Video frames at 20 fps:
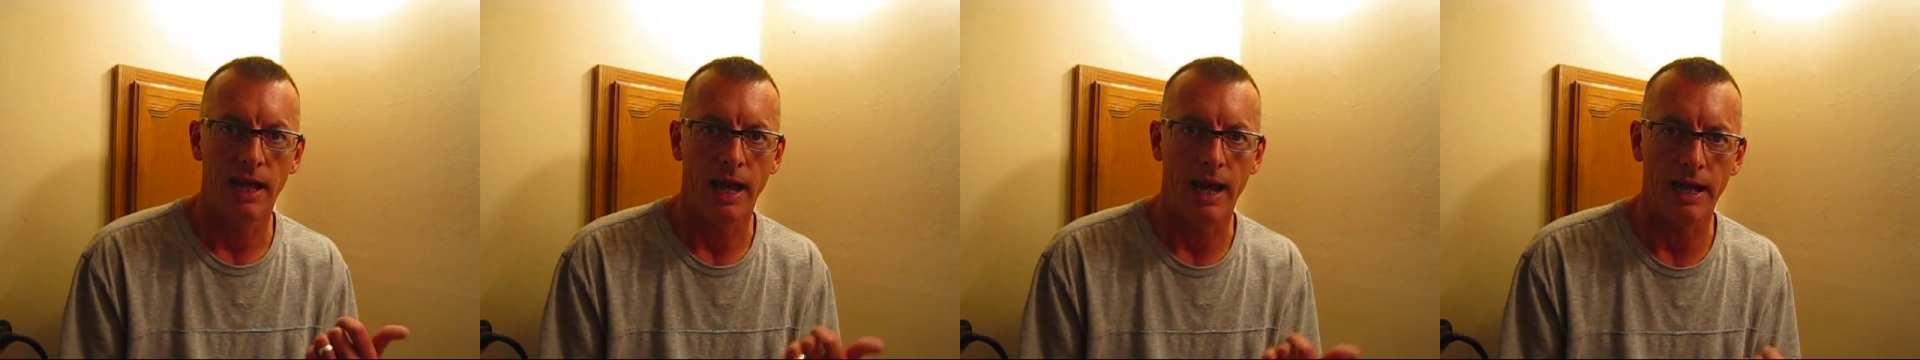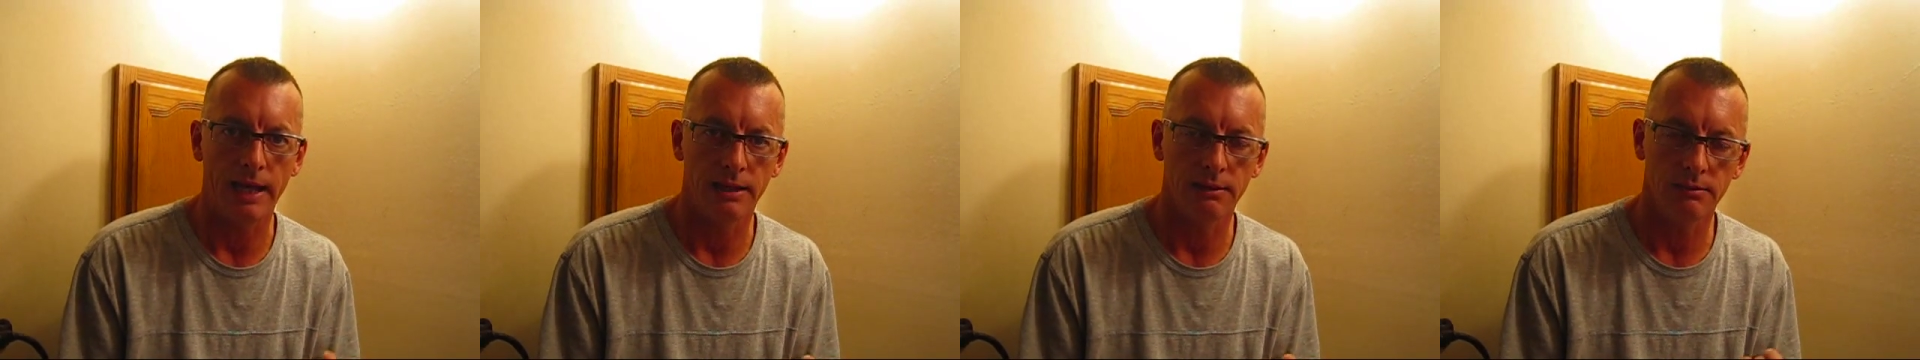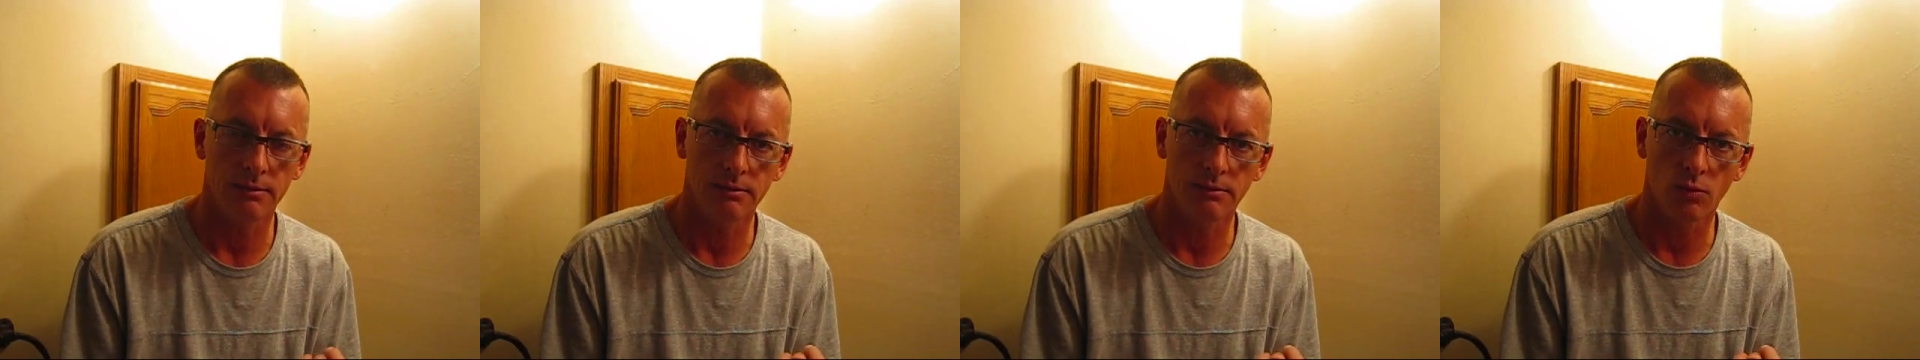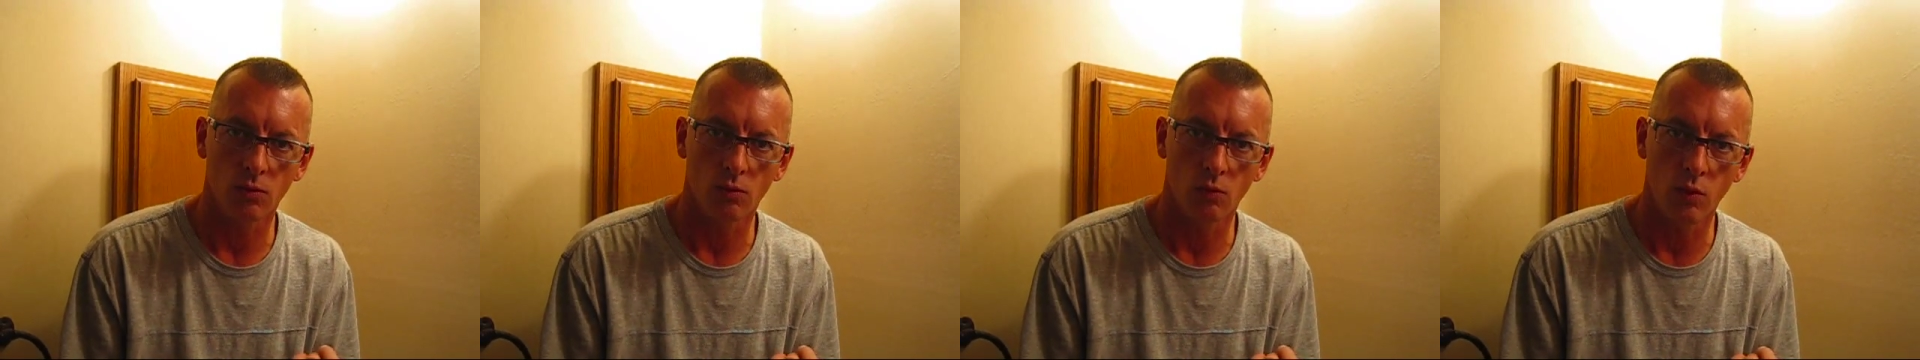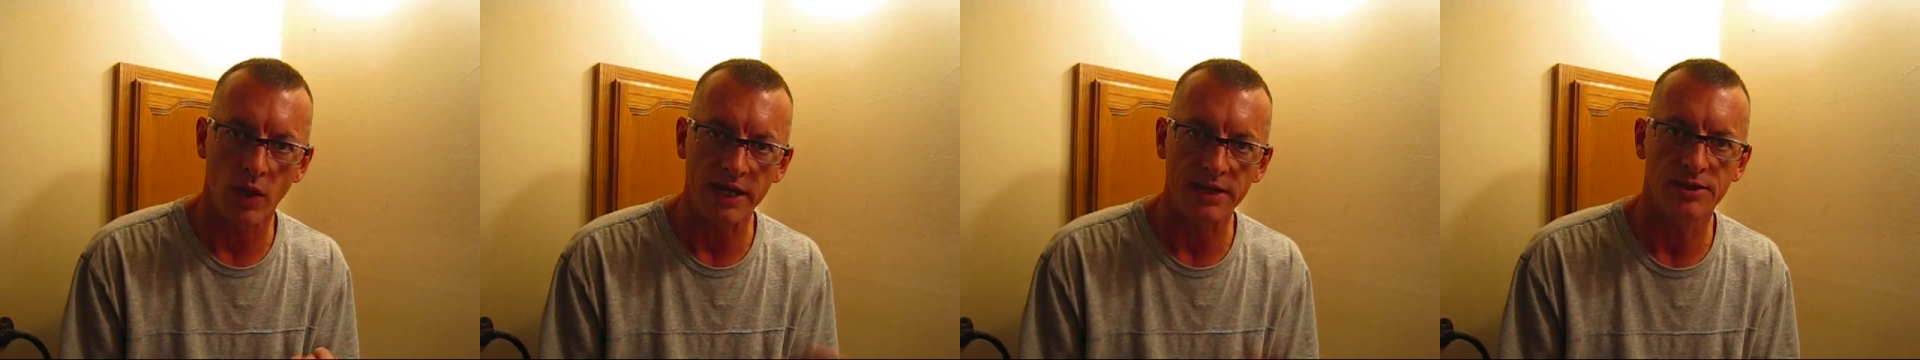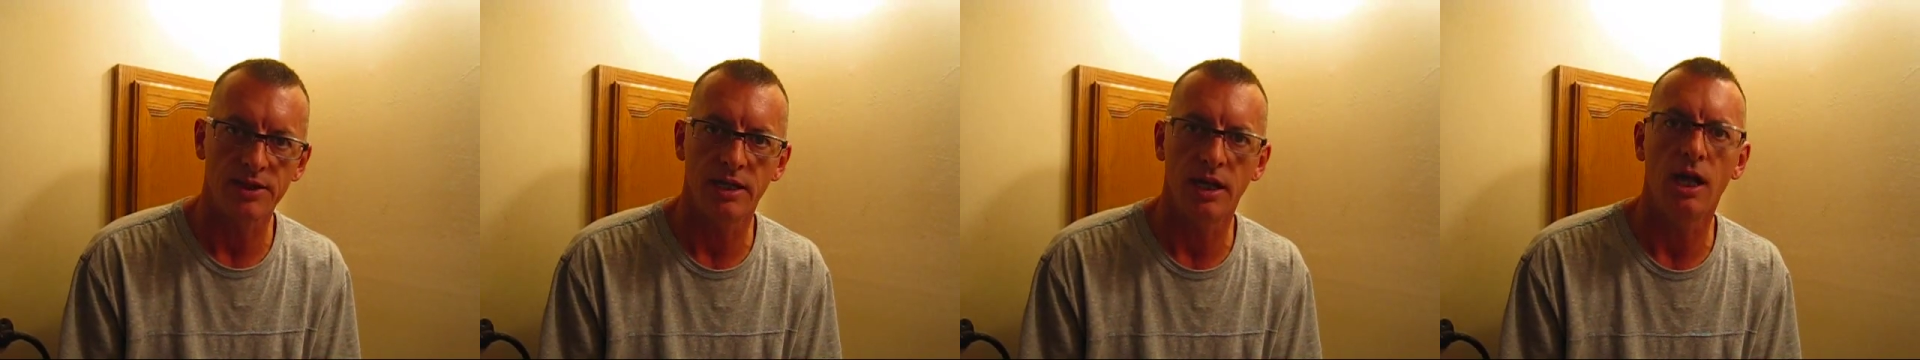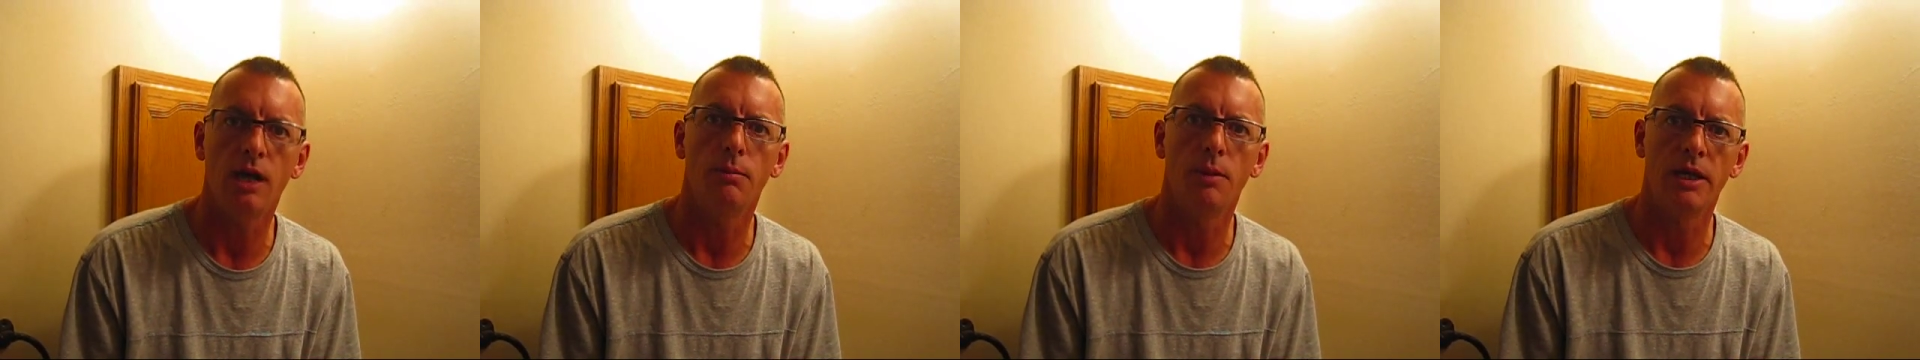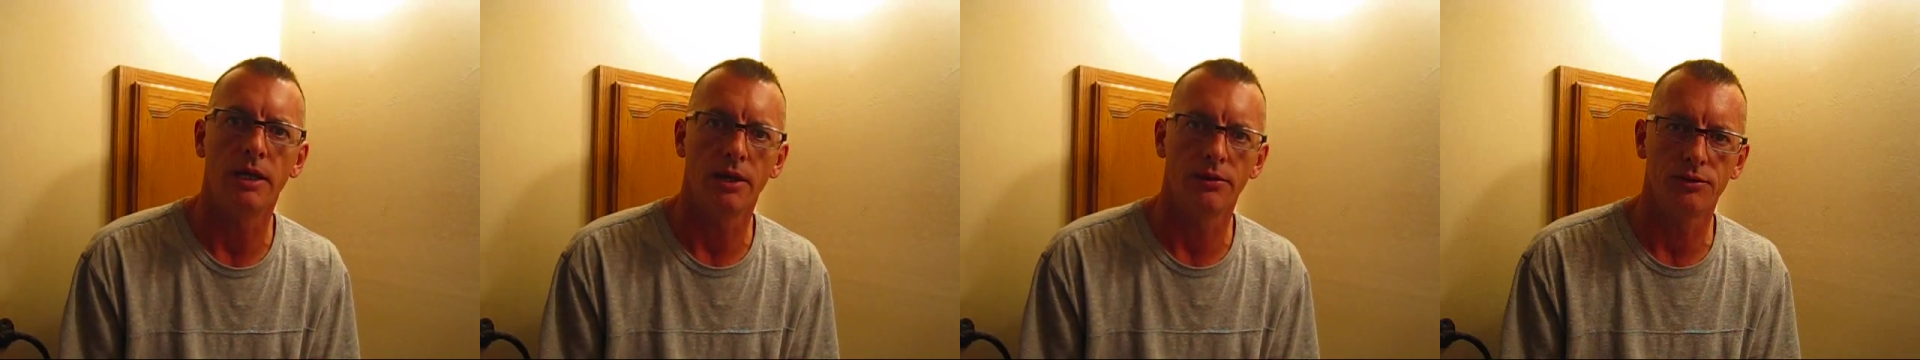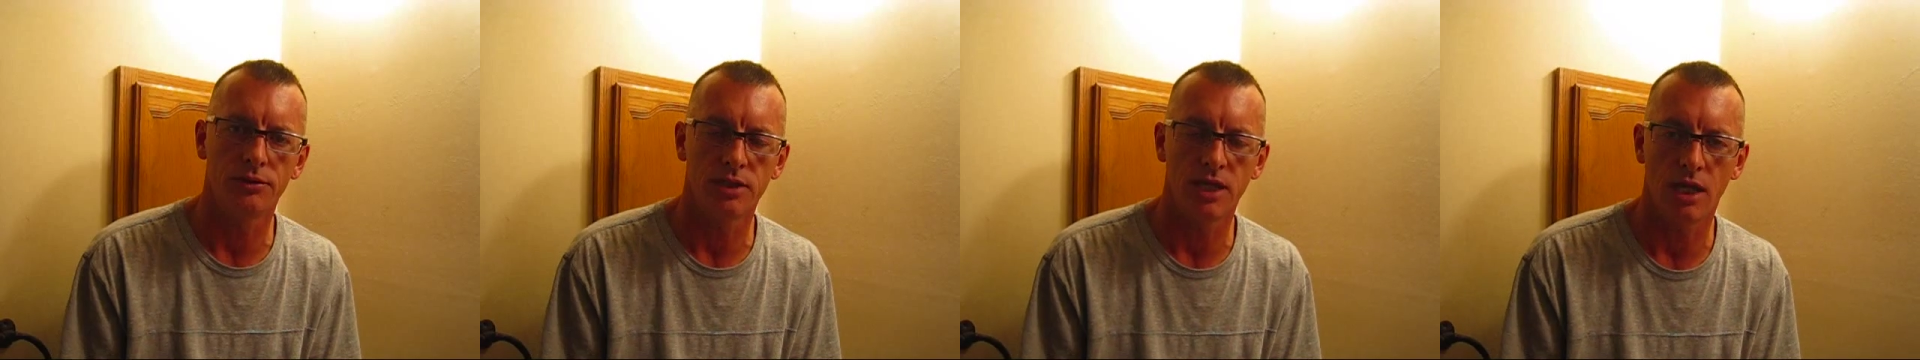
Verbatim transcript: I raised it up another